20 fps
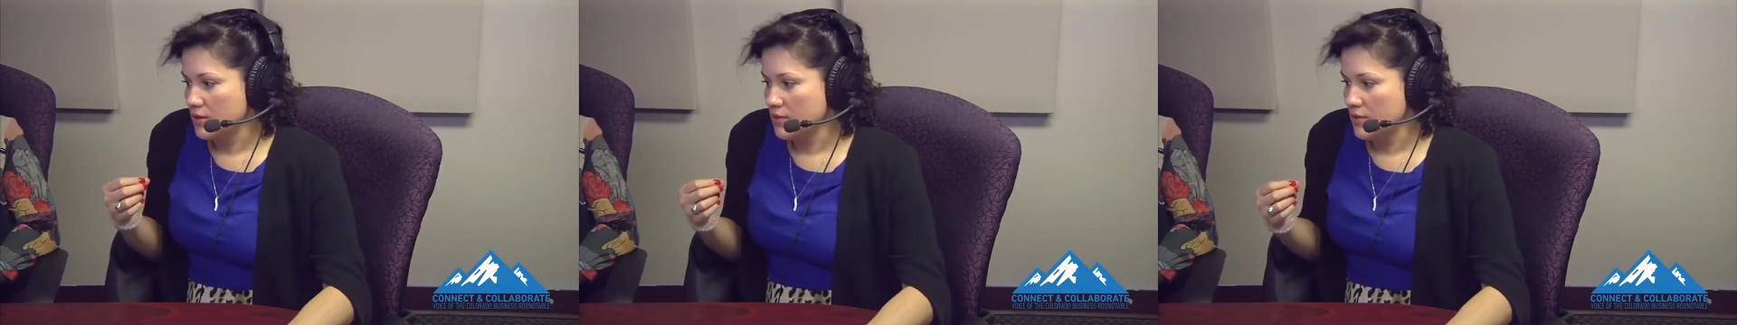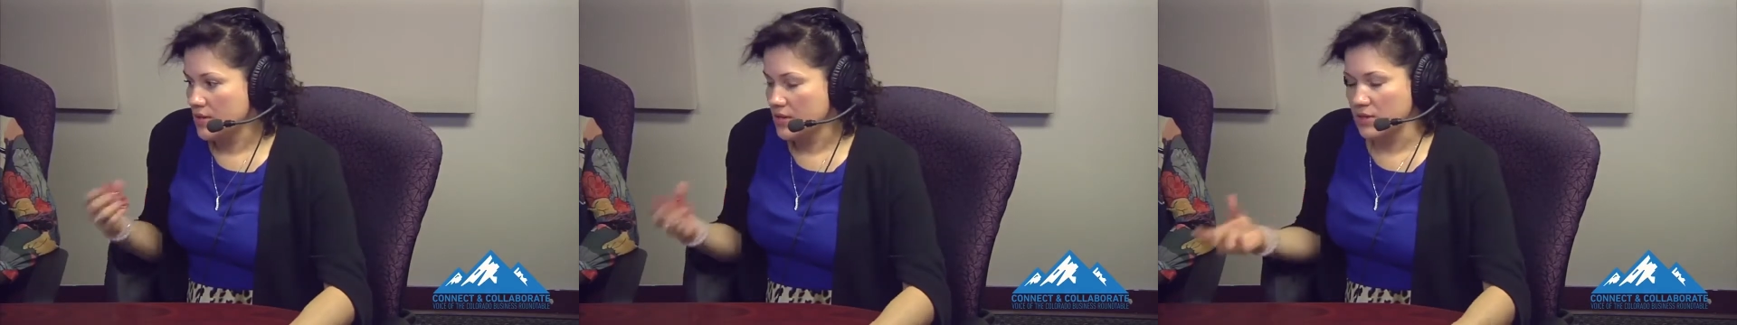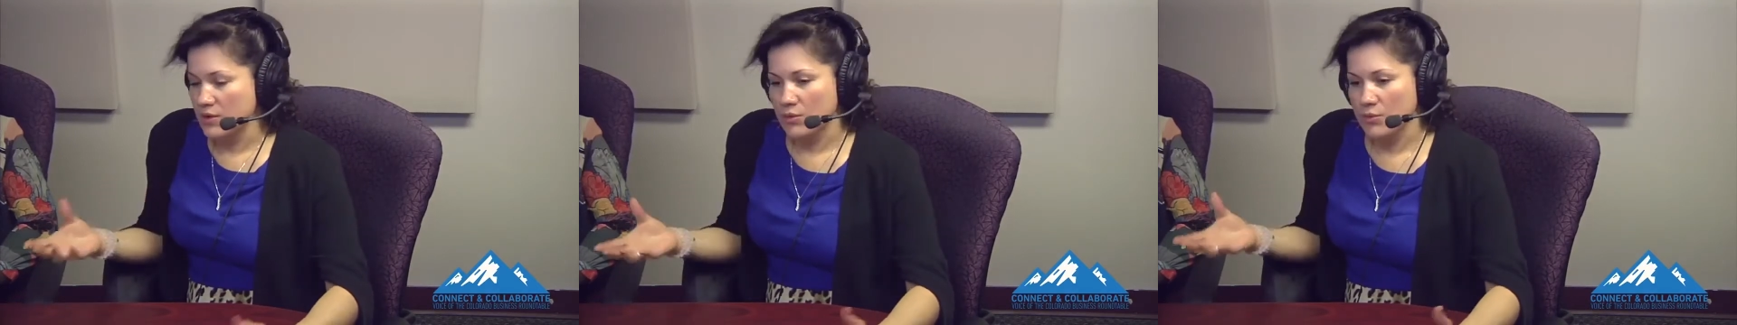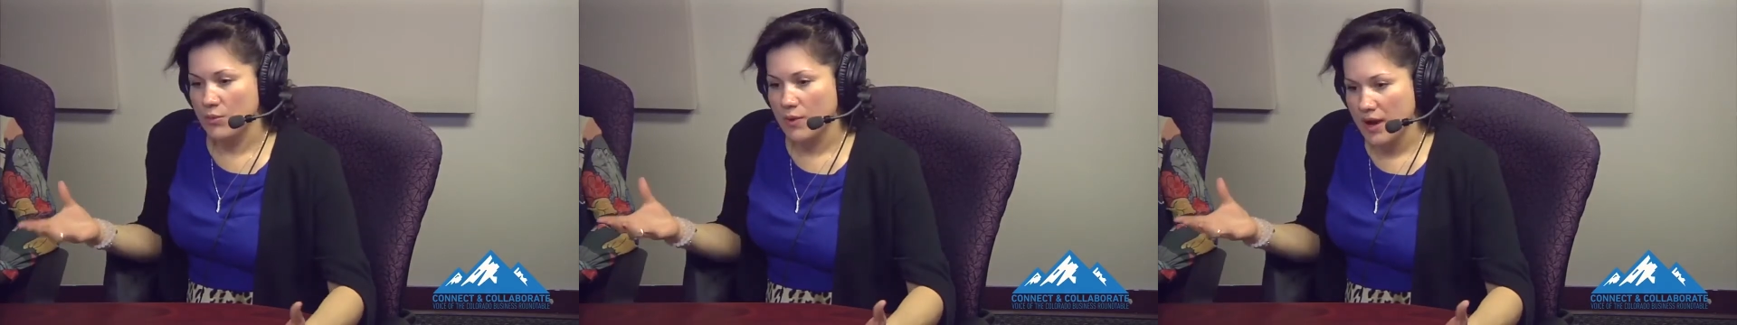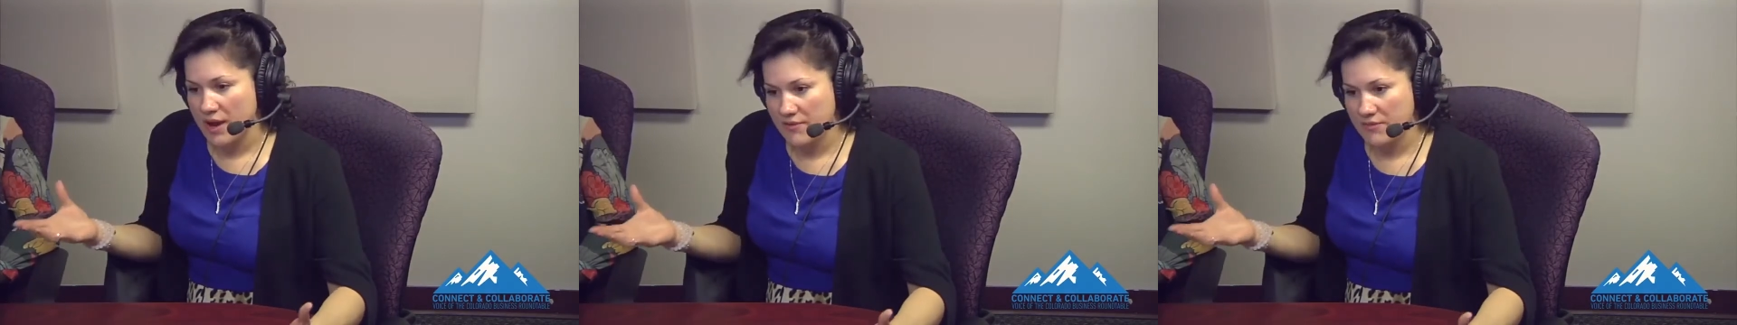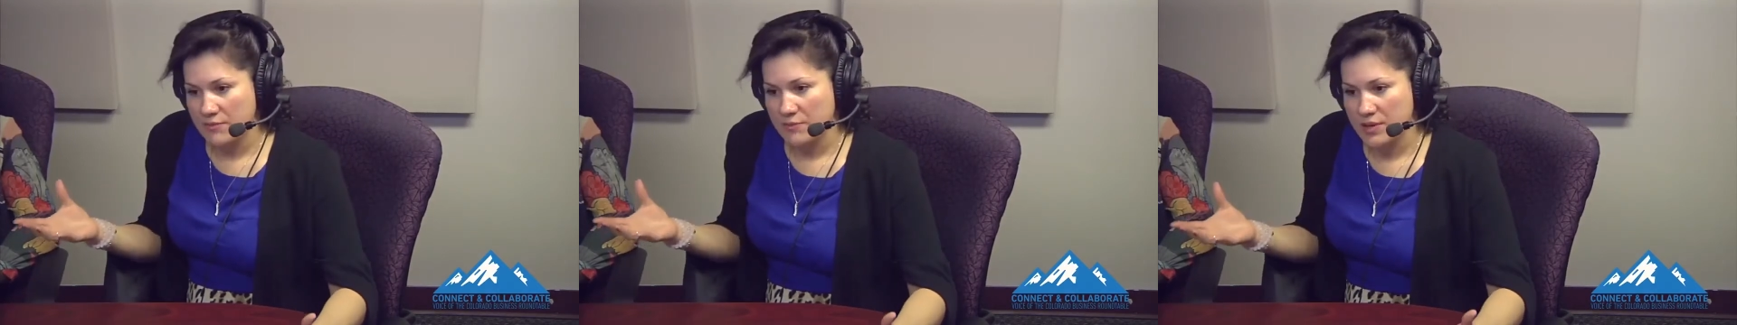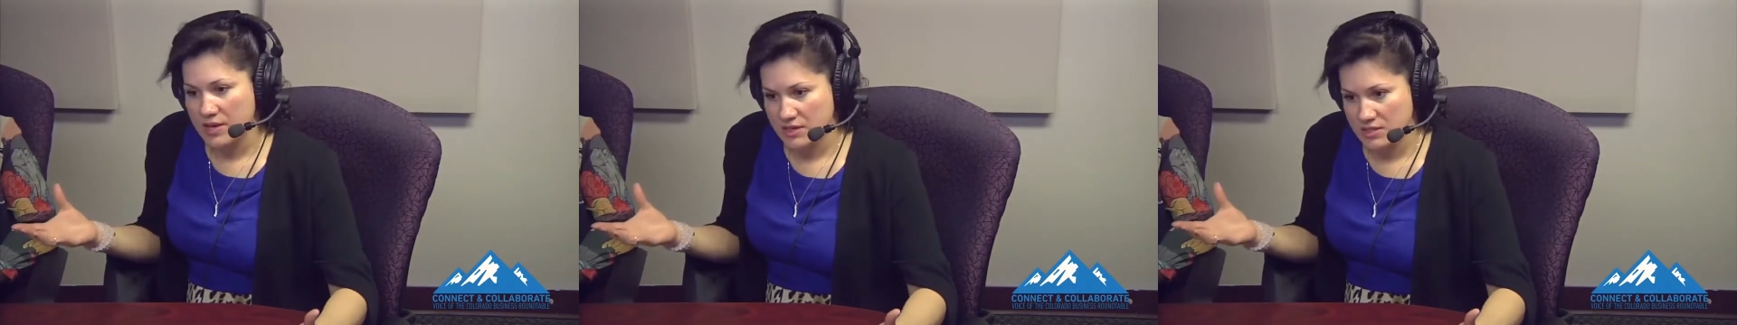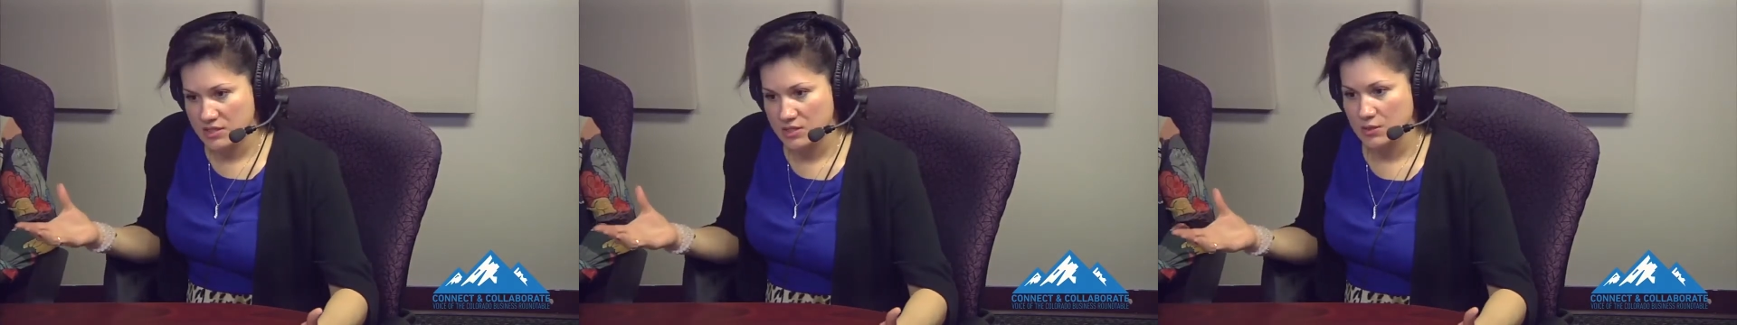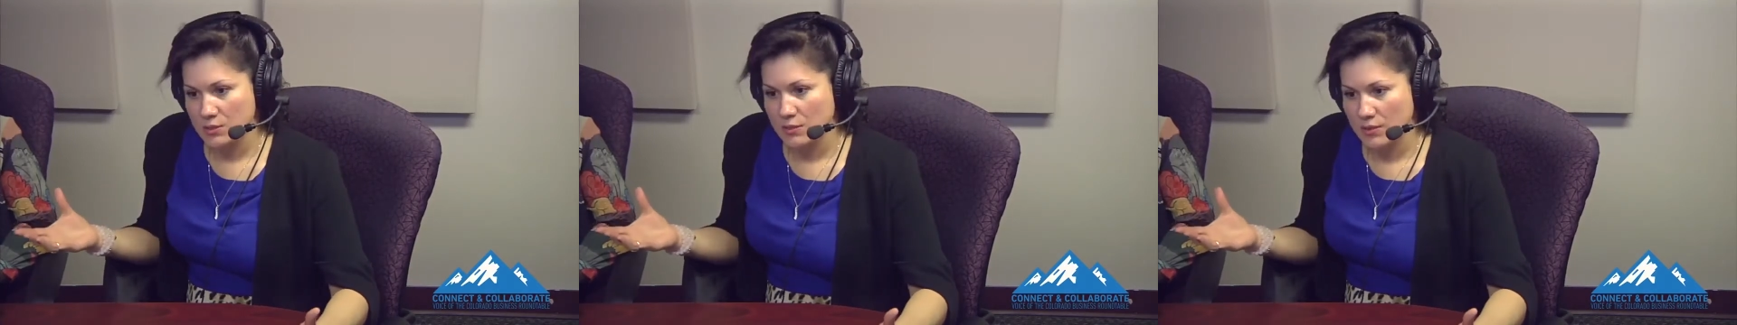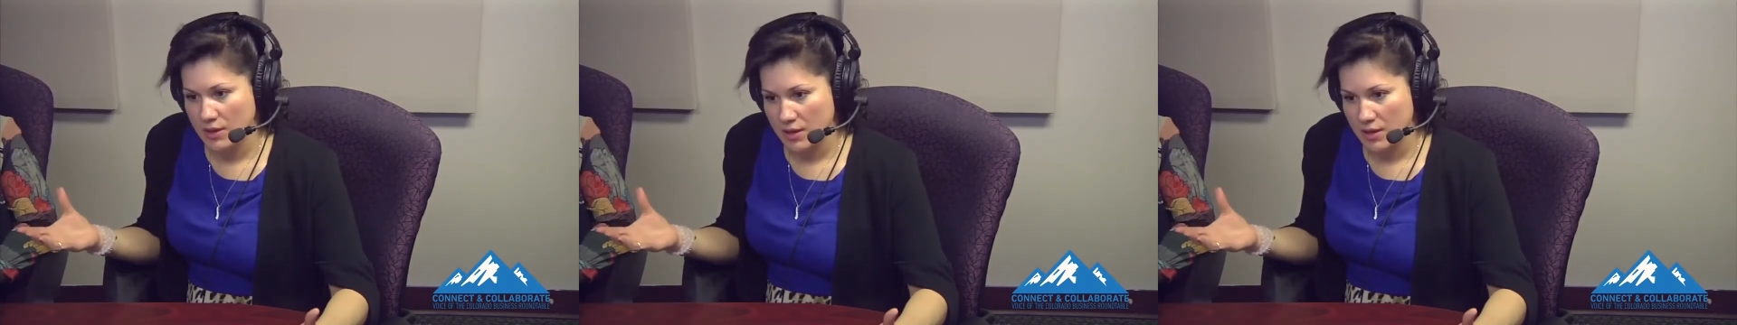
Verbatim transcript: that your wife picks you